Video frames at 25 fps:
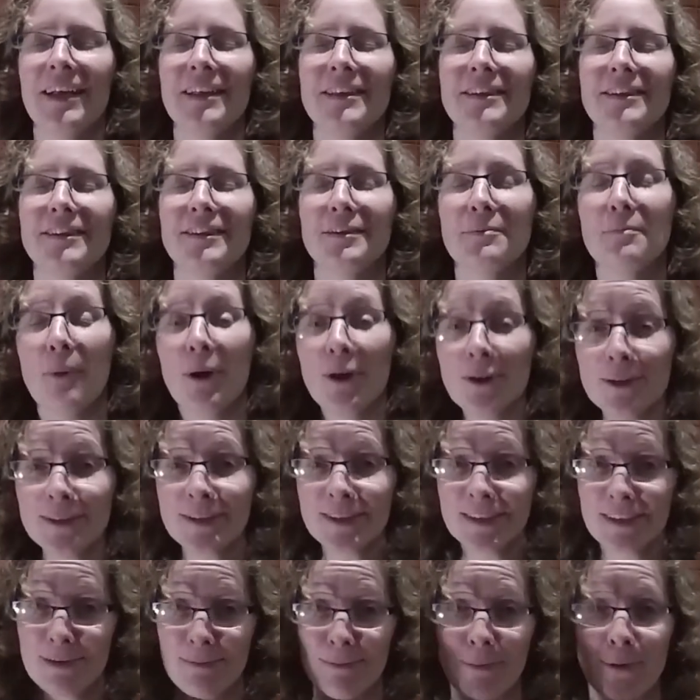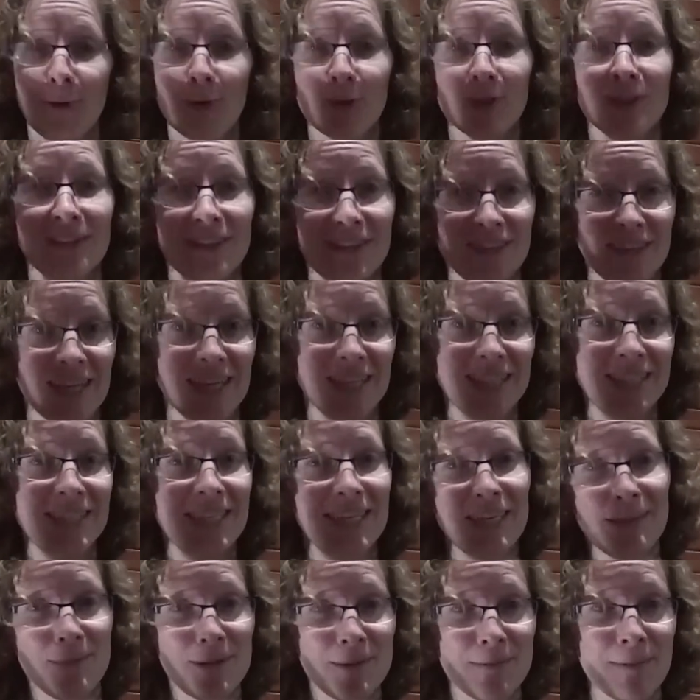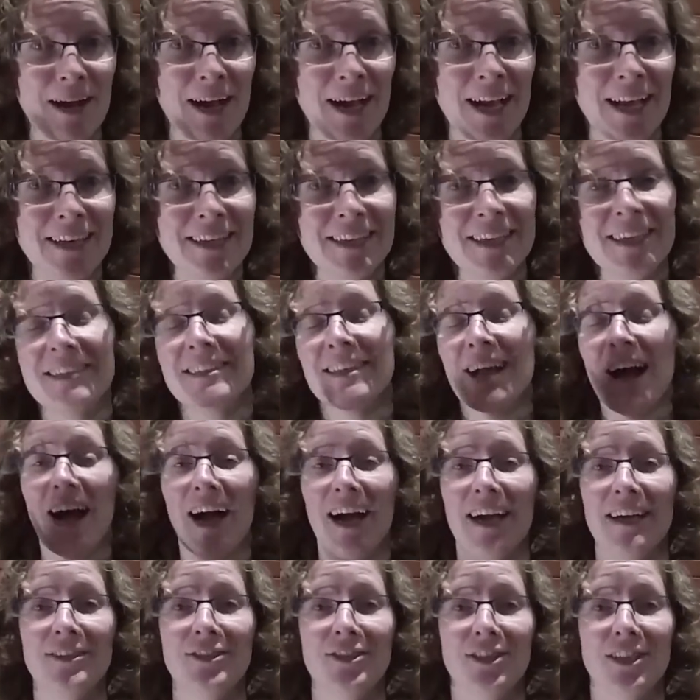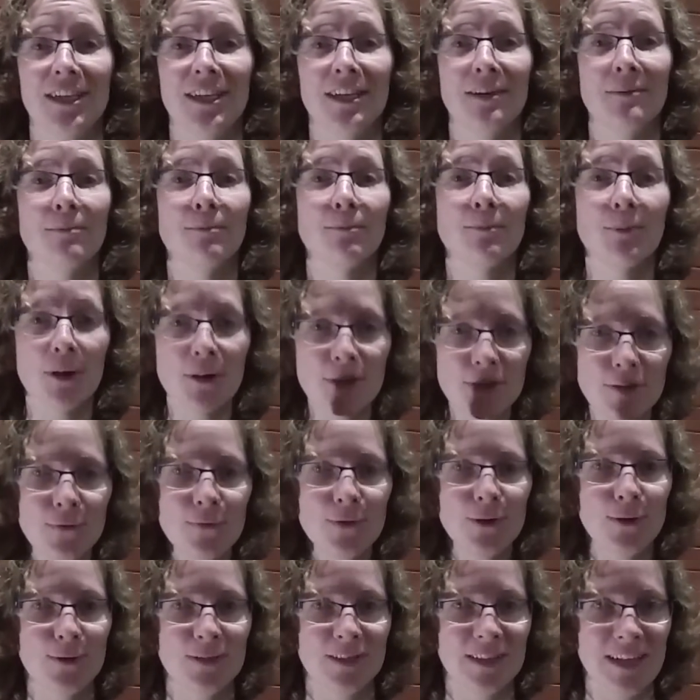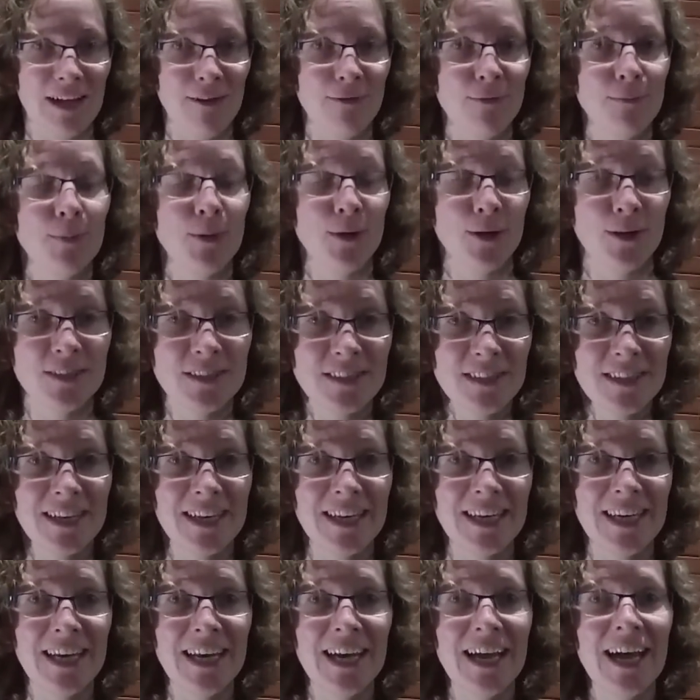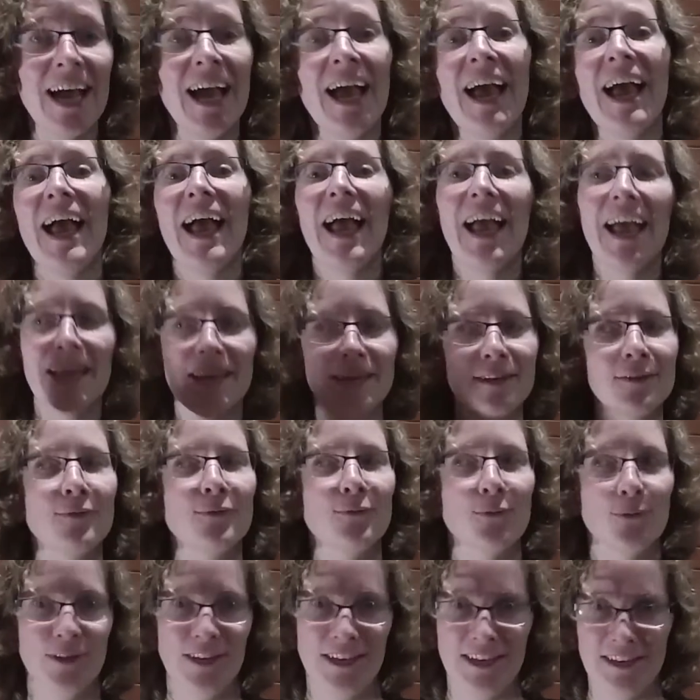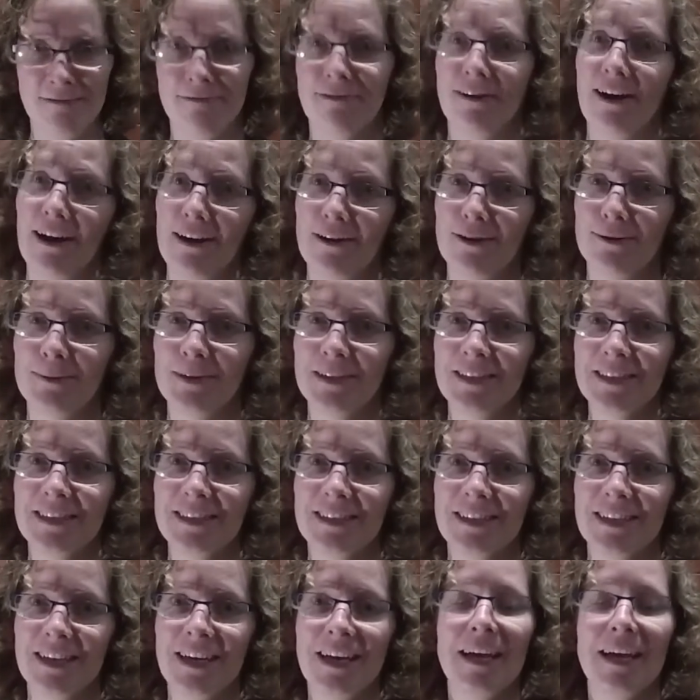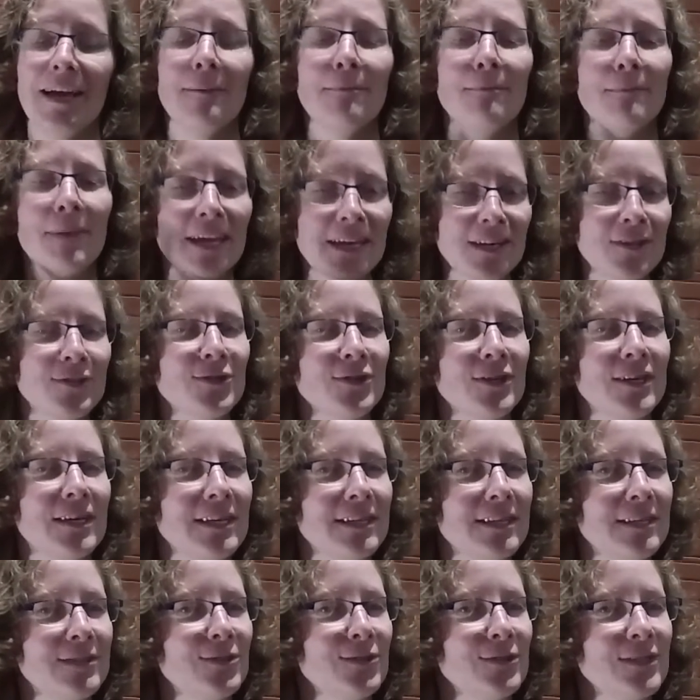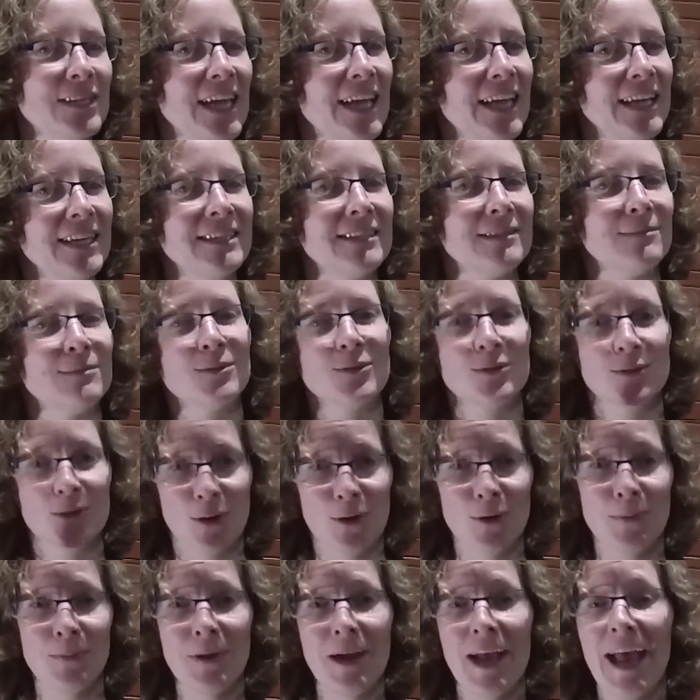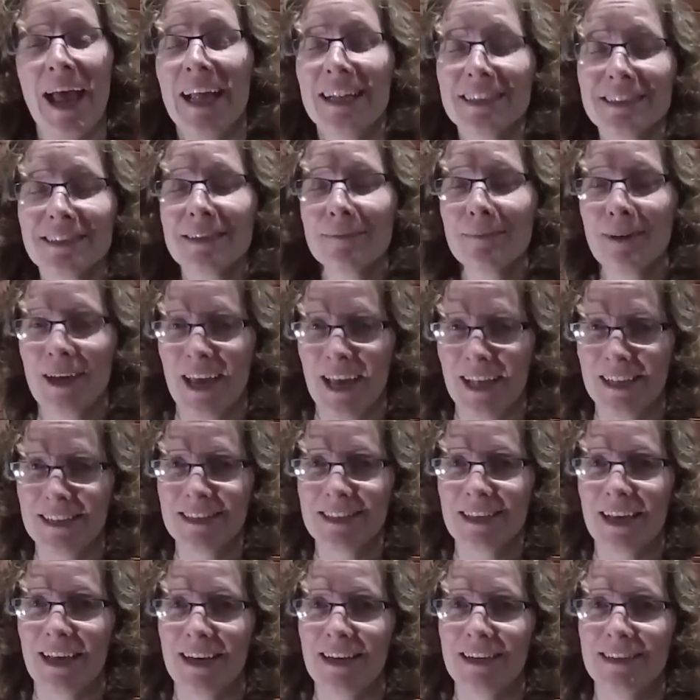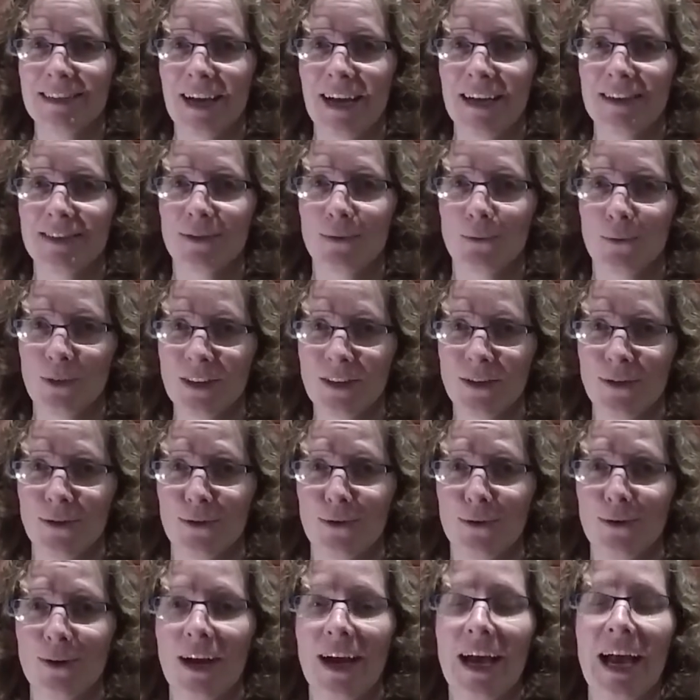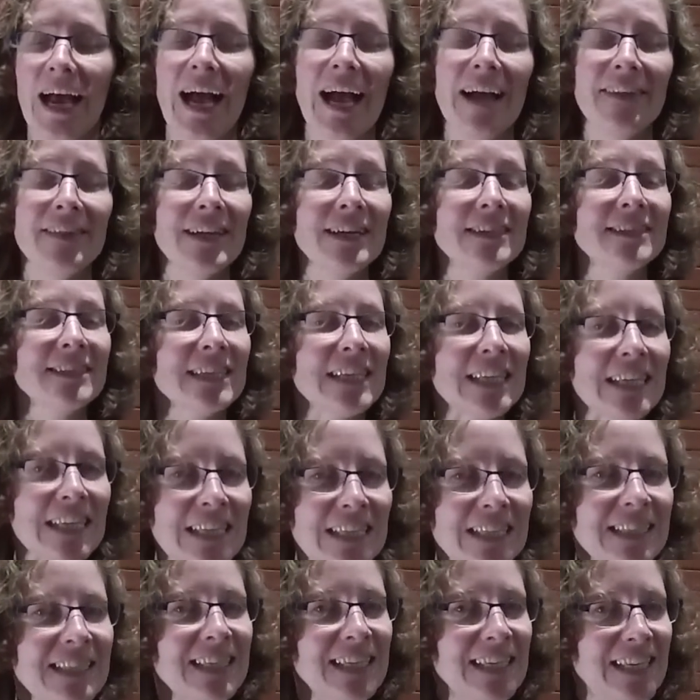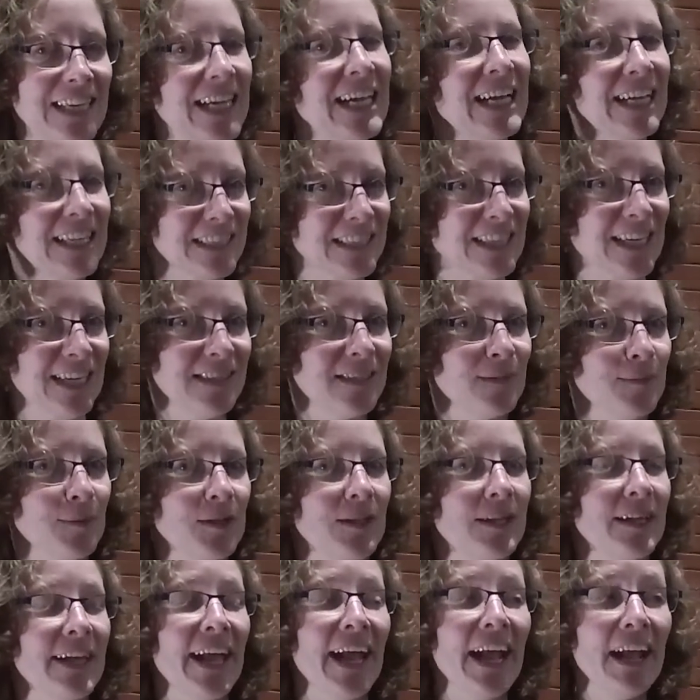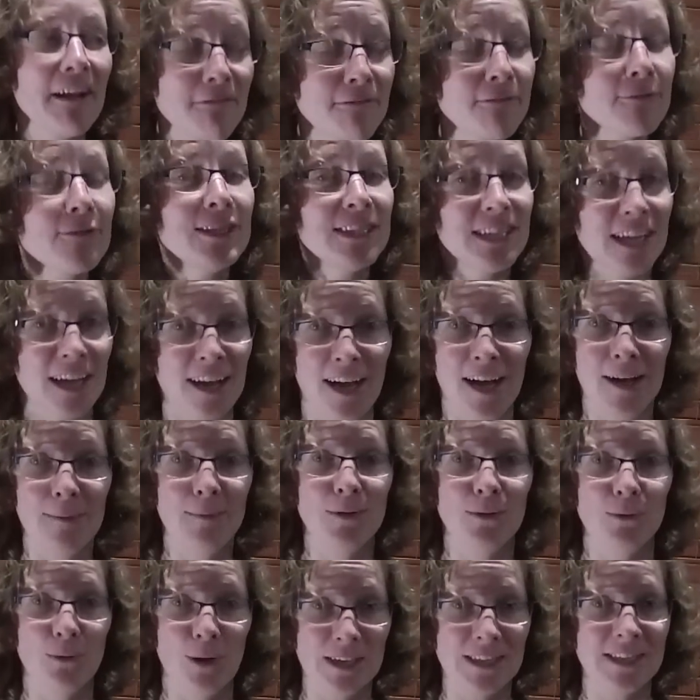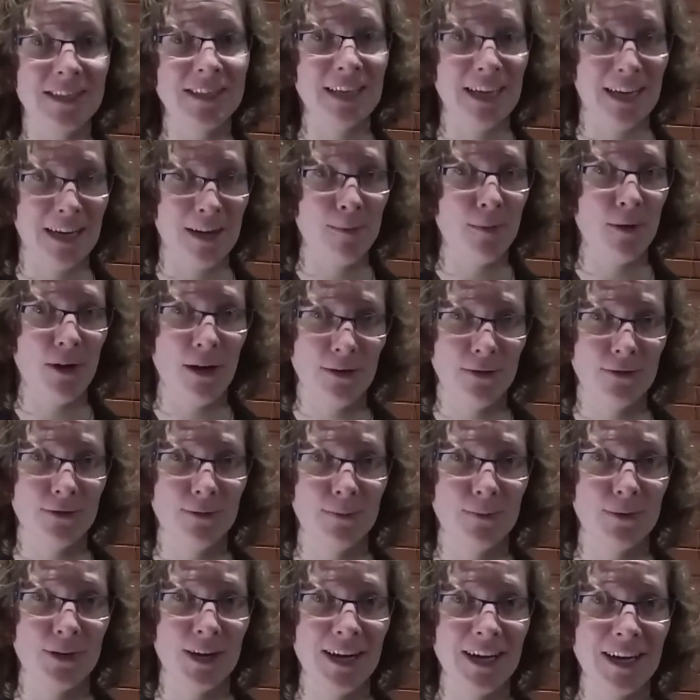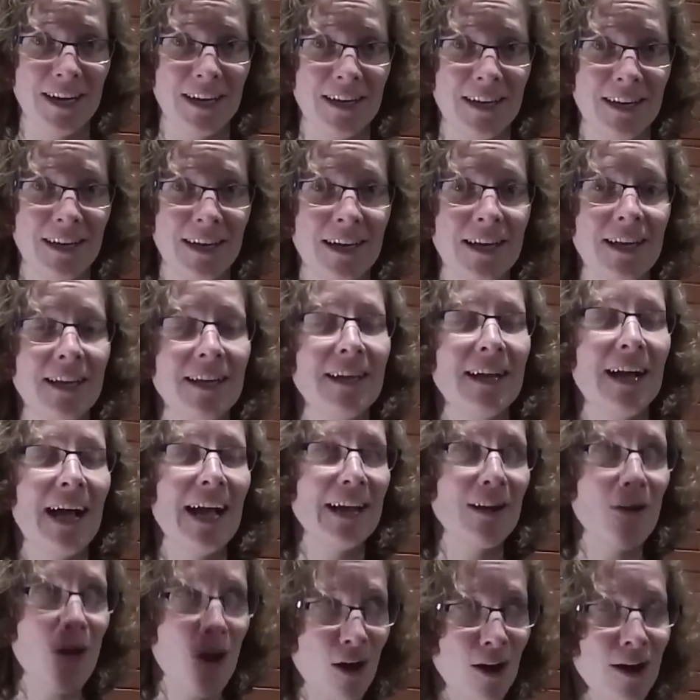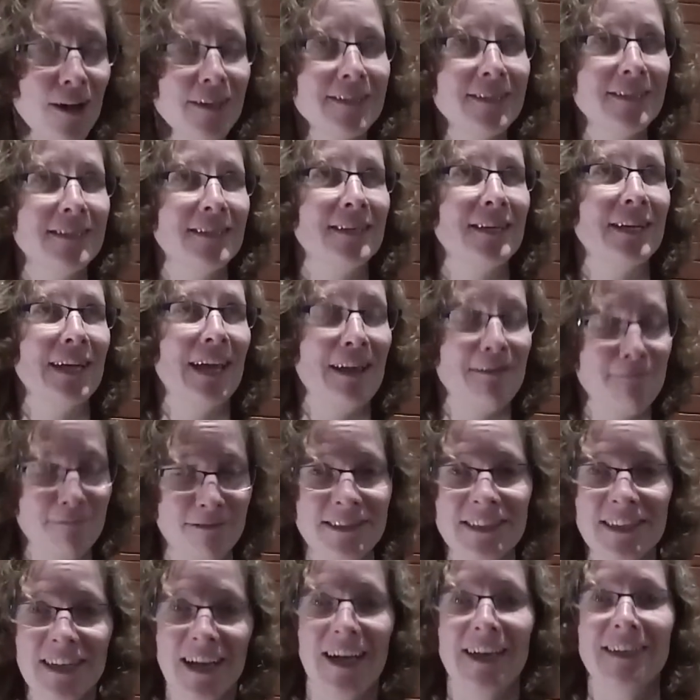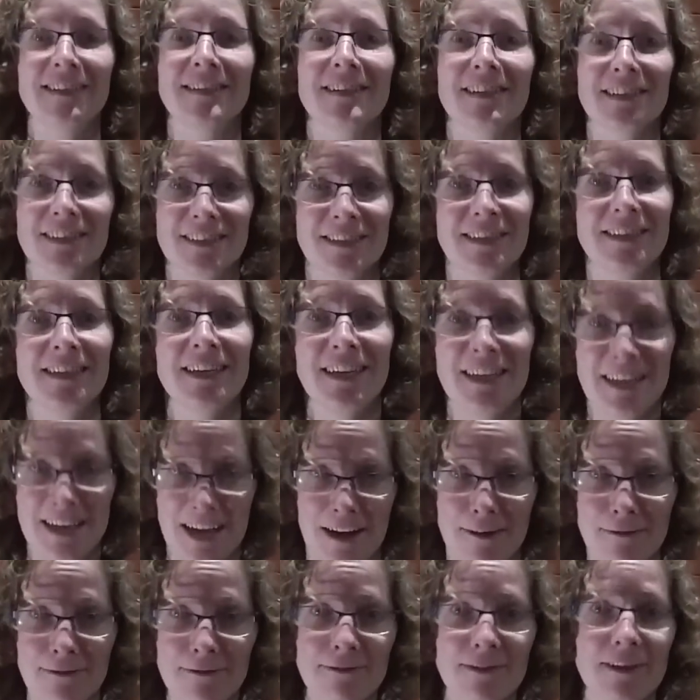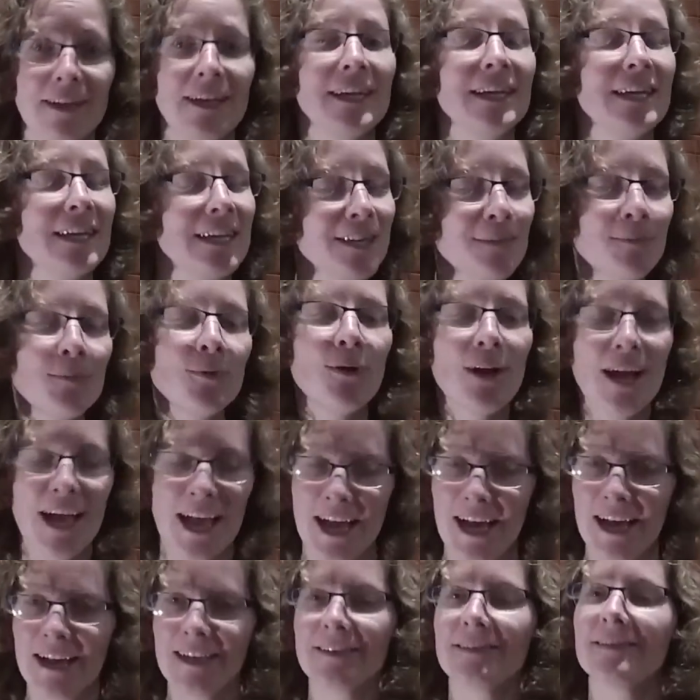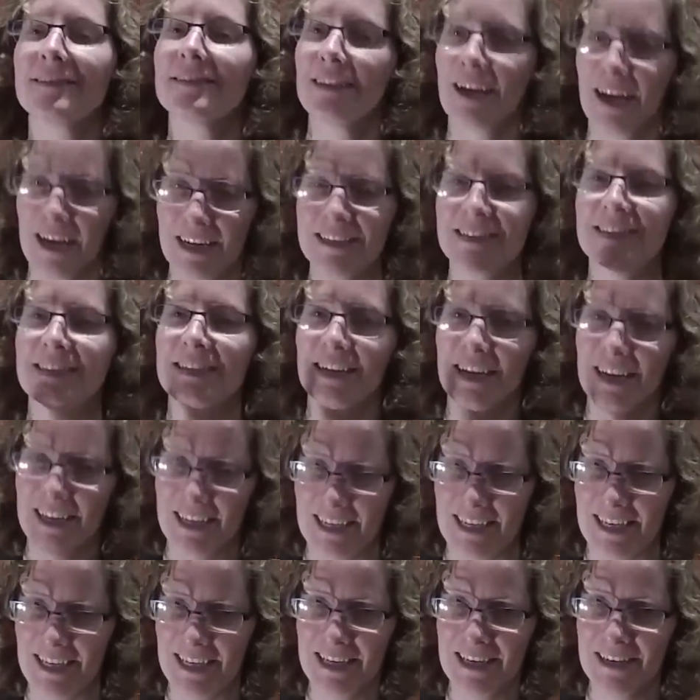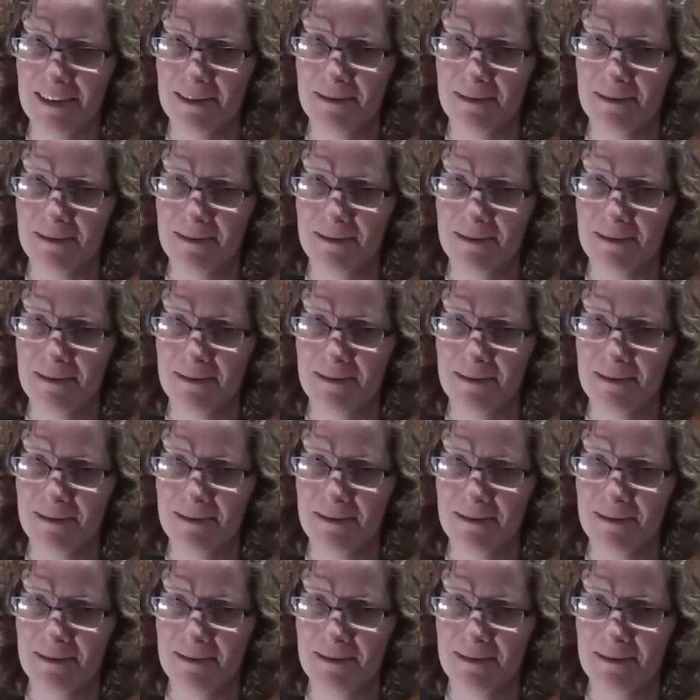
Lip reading: The most important thing to keep in mind is hygiene, both for yourself personally and for the environment. Make sure that you take some soap and some hand sanitizer with you and that it's easily accessible every time you want to take a bathroom break. I can't emphasize this enough. Keep your hands nice and clean.